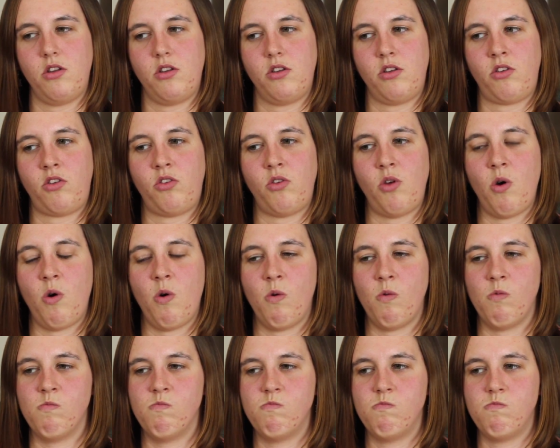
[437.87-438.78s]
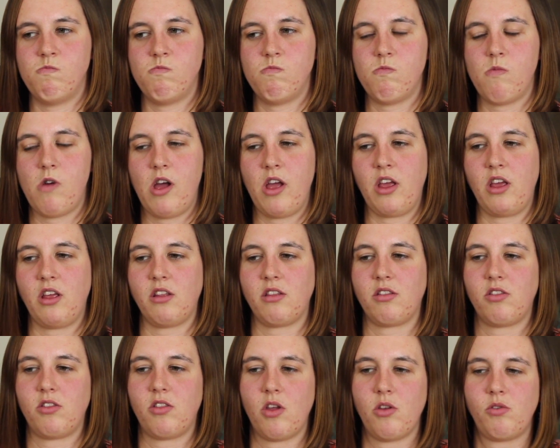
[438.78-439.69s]
so I
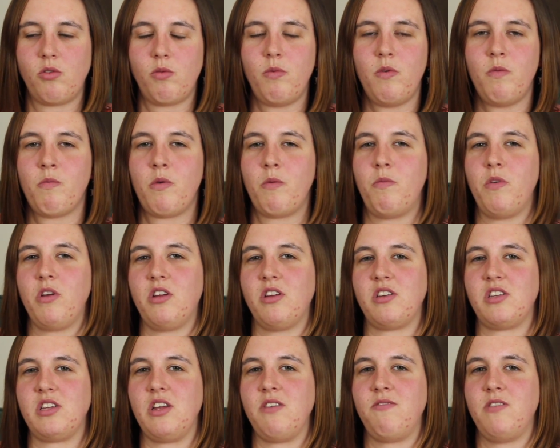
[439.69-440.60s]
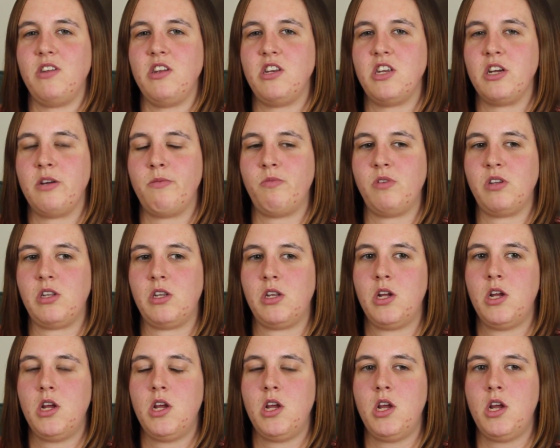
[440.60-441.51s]
those would be my biggest safety tips.
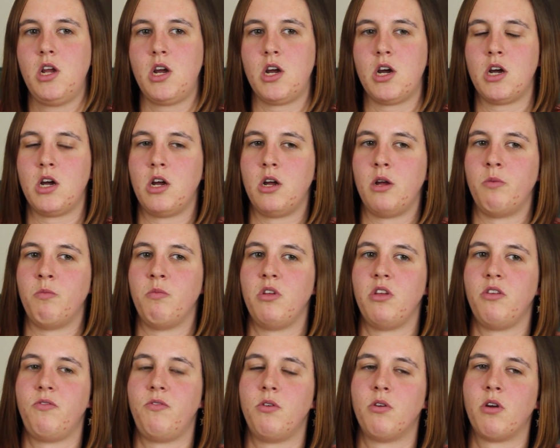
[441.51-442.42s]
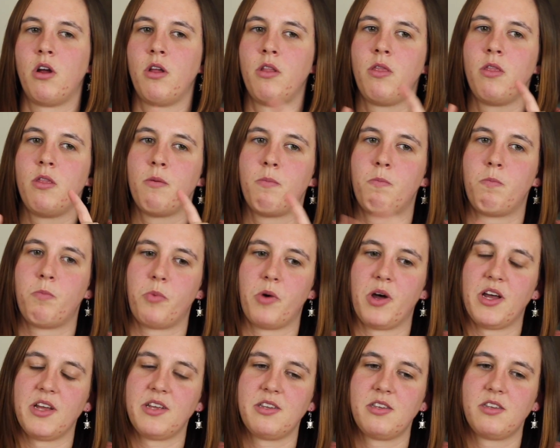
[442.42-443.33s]
Um, if you're on the
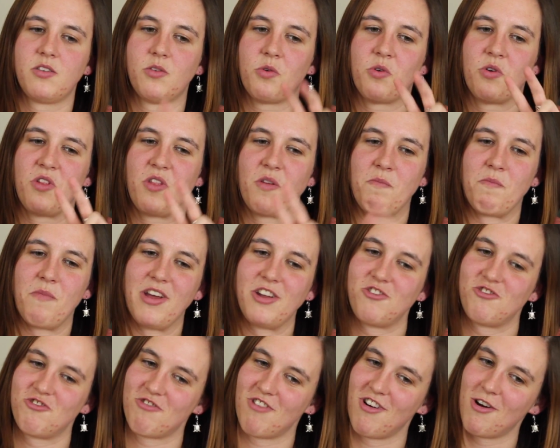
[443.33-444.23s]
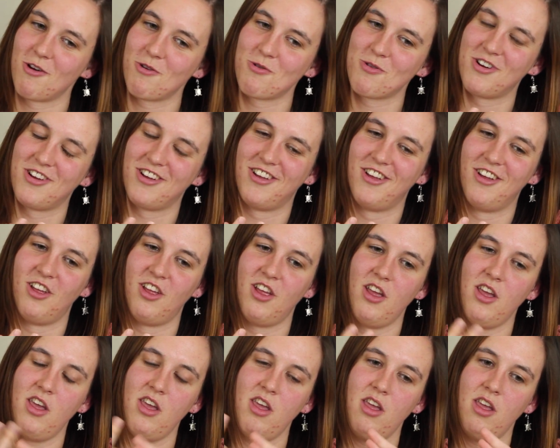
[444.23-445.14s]
bus or the metro,
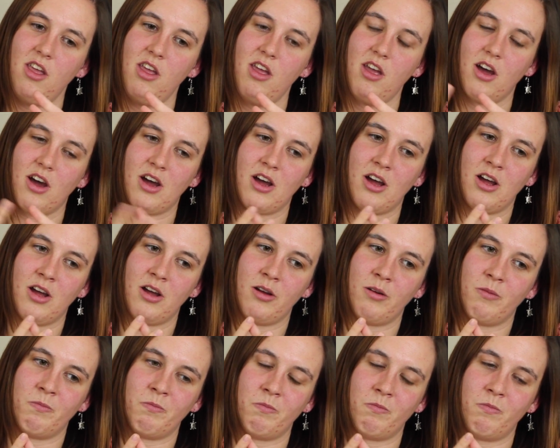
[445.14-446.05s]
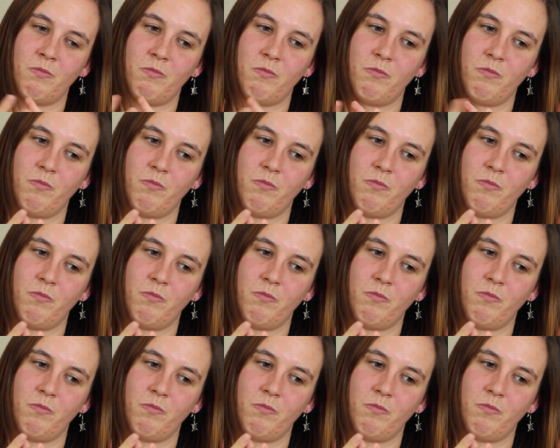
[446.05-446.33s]
um,